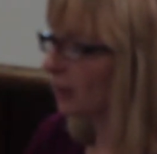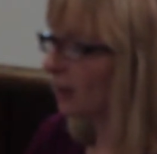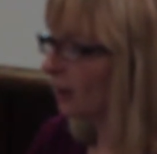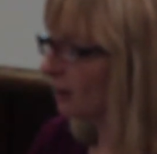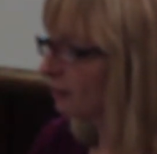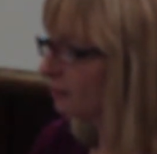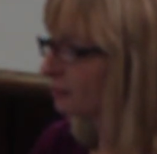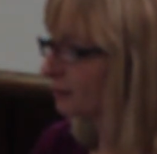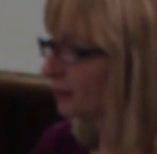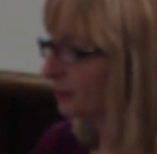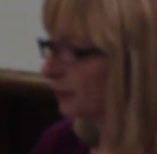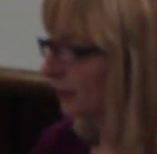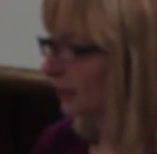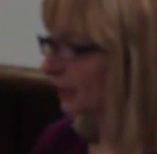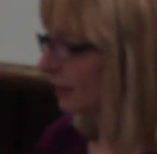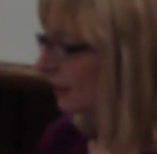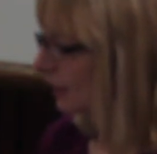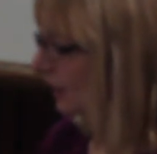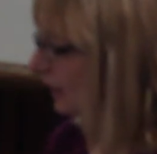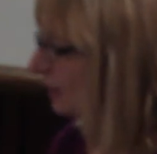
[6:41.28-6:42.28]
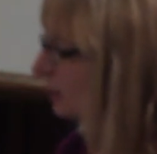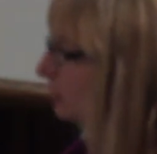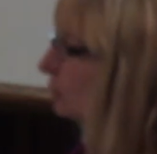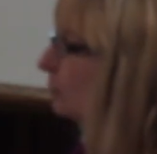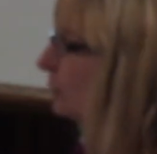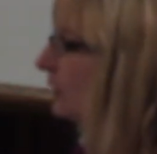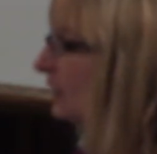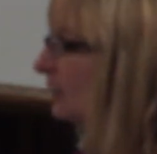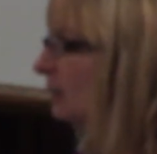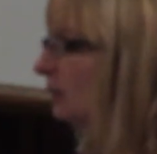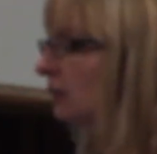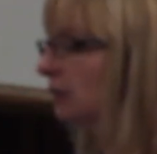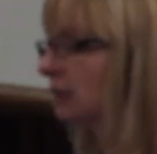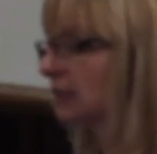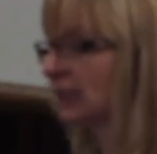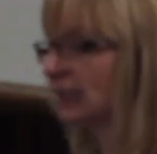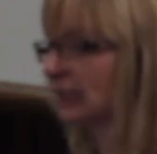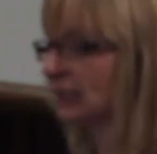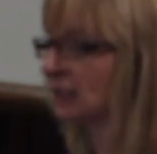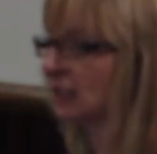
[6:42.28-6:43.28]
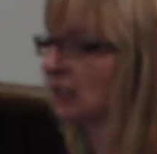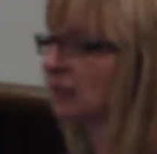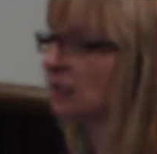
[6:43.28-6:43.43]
on from there then, we had a look at